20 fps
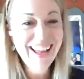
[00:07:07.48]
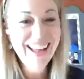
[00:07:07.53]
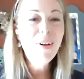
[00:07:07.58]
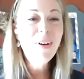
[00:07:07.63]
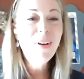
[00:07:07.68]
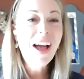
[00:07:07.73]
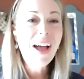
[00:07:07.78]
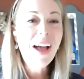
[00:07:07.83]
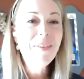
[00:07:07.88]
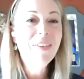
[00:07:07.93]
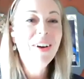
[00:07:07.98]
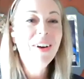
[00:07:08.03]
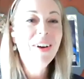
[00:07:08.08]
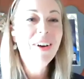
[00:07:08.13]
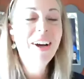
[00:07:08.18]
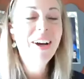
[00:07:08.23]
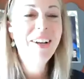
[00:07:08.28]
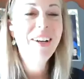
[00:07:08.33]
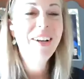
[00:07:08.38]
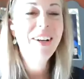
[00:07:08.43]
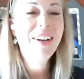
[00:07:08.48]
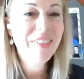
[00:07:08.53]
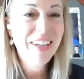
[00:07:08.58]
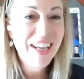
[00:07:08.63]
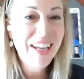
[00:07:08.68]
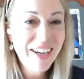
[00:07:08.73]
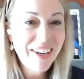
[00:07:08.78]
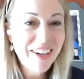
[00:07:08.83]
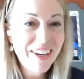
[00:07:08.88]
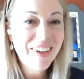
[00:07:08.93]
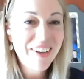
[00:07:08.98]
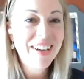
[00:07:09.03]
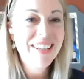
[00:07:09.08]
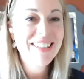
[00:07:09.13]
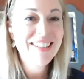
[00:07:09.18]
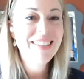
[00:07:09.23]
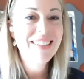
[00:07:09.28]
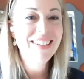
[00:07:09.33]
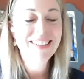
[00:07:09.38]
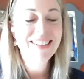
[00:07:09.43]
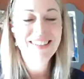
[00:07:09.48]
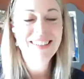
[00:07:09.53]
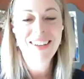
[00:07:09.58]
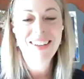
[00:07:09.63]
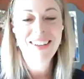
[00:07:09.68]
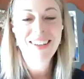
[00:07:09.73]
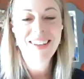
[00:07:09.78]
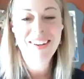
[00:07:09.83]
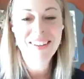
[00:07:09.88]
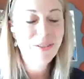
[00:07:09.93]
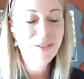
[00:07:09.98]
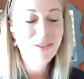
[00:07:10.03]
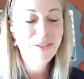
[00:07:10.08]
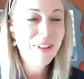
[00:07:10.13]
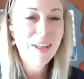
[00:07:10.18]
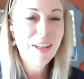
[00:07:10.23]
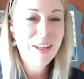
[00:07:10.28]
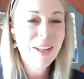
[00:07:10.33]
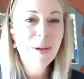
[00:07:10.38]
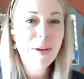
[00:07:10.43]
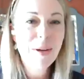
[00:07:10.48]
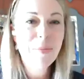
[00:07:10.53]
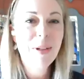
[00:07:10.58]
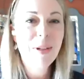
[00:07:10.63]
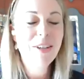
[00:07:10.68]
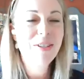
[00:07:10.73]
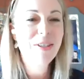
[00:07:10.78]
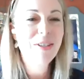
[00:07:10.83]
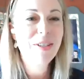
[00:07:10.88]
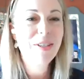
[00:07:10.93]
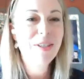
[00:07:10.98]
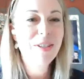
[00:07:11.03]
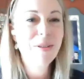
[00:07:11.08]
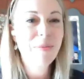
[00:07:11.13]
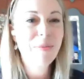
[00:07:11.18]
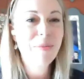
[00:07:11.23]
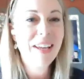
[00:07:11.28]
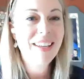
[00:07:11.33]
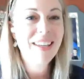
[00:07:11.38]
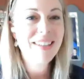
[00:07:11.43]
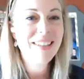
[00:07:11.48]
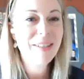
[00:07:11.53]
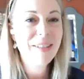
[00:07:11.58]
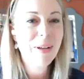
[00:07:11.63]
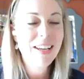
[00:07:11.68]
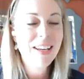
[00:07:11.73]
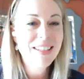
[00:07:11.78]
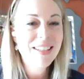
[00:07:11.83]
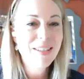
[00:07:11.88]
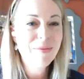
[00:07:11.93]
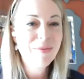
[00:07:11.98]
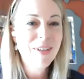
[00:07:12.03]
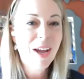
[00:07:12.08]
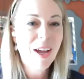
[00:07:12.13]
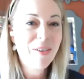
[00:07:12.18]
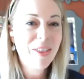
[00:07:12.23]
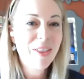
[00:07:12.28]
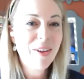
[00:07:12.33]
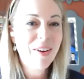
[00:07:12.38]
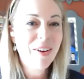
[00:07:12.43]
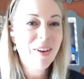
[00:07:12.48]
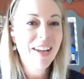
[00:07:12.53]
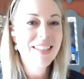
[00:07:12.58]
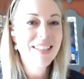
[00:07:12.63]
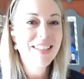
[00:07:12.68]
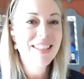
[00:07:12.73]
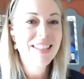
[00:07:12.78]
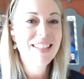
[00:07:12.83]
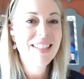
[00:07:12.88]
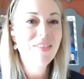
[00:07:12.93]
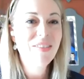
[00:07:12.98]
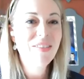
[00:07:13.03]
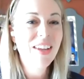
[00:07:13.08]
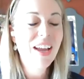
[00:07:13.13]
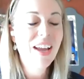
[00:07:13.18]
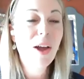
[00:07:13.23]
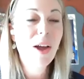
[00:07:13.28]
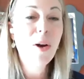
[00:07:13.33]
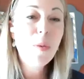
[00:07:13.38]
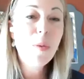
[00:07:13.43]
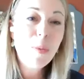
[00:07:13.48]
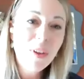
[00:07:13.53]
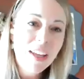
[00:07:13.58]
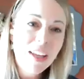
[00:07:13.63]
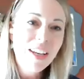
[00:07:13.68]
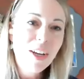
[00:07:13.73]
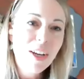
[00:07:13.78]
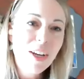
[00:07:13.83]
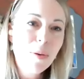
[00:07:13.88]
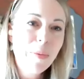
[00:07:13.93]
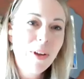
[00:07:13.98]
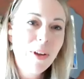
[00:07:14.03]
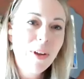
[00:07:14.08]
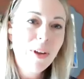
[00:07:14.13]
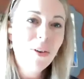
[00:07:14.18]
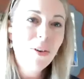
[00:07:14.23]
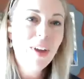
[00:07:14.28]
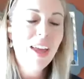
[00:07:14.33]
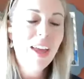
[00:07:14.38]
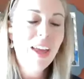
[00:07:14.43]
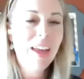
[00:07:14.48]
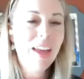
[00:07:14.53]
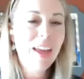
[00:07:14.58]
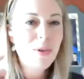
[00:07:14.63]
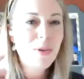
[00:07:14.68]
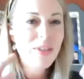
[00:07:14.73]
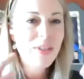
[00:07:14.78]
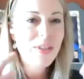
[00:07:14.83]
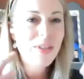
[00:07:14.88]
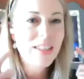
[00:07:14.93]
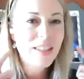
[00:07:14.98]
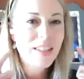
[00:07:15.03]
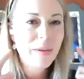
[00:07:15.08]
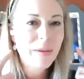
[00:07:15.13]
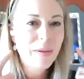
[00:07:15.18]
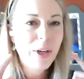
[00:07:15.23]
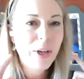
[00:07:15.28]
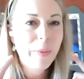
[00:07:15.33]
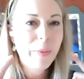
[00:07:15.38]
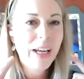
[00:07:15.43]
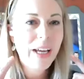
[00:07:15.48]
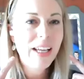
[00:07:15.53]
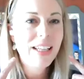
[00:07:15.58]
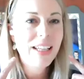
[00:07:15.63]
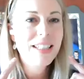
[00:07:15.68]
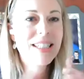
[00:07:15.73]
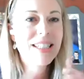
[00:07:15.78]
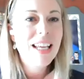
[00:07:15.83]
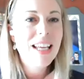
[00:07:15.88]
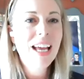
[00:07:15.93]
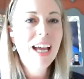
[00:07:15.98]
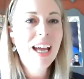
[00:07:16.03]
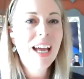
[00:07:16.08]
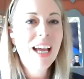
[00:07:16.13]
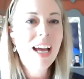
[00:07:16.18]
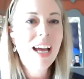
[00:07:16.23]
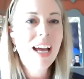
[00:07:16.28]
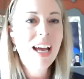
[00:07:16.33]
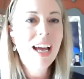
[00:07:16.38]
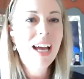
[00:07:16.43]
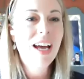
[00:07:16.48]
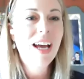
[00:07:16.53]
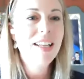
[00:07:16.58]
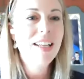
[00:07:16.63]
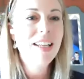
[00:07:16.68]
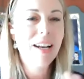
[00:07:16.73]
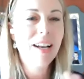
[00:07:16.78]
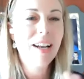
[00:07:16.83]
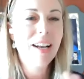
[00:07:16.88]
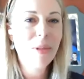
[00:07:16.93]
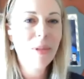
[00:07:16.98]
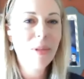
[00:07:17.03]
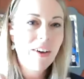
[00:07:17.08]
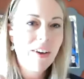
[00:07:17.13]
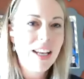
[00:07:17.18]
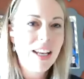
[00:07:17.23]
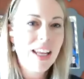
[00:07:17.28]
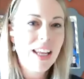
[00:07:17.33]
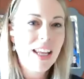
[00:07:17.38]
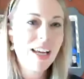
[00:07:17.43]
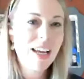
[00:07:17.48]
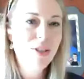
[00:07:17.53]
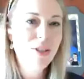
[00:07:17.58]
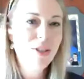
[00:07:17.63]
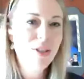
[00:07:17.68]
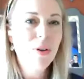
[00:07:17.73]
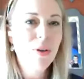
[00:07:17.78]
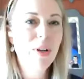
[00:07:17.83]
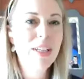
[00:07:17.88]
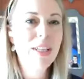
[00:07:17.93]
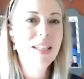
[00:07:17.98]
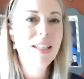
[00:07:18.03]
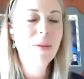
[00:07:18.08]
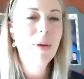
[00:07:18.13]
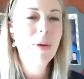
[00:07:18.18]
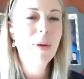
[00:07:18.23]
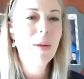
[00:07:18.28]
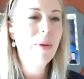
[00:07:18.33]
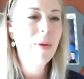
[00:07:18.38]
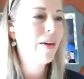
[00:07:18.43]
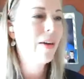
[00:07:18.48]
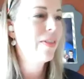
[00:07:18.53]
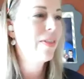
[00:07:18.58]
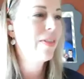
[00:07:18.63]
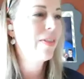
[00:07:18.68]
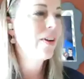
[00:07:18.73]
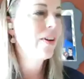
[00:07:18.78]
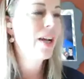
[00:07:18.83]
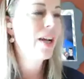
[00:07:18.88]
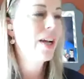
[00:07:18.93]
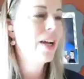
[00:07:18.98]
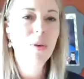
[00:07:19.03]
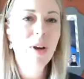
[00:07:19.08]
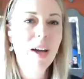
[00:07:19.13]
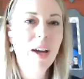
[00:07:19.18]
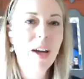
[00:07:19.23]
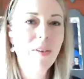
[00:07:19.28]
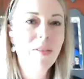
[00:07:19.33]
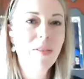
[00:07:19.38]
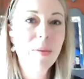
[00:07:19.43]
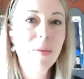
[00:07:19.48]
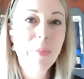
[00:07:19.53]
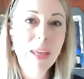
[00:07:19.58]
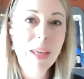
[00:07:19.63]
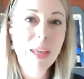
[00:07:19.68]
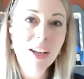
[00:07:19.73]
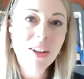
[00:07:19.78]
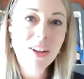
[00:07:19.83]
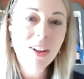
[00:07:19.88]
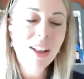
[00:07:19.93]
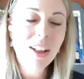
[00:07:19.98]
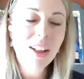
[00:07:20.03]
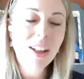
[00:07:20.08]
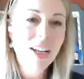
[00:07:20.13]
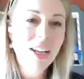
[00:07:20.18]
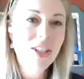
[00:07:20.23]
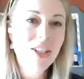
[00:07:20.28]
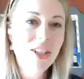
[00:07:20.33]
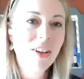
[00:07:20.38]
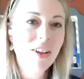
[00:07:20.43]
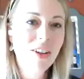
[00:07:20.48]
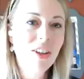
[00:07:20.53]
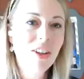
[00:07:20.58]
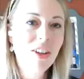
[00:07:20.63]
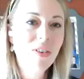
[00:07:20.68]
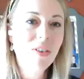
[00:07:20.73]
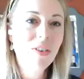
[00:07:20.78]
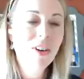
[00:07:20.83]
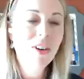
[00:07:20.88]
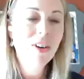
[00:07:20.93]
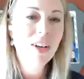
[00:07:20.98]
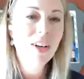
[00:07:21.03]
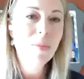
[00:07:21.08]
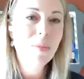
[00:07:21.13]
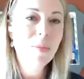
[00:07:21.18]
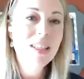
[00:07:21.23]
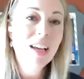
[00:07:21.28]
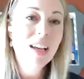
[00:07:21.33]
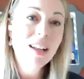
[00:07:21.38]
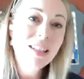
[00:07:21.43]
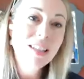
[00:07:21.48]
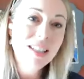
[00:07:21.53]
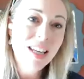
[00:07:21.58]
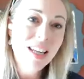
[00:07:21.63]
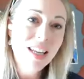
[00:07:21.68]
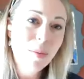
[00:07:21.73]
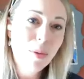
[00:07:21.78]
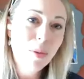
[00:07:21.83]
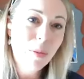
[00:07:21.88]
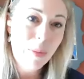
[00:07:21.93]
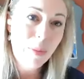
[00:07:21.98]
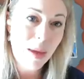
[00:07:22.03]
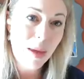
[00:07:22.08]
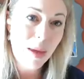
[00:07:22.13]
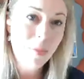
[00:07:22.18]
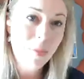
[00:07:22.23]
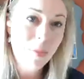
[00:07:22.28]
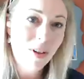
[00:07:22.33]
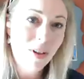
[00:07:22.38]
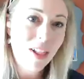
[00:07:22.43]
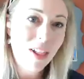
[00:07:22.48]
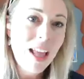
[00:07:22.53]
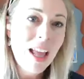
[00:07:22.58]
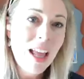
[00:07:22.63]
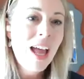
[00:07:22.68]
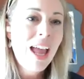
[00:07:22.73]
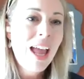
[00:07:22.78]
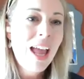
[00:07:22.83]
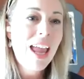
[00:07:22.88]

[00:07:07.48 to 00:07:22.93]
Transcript: Well, I'm honored to be here. It's it's truly a pleasure to be spending some time with you guys this evening. I hope you can hear me okay. I'm using some earbuds uh, to kind of block out any extra noise that might be out there. I do have a beagle, I should tell you. Her name is Unstable Mabel.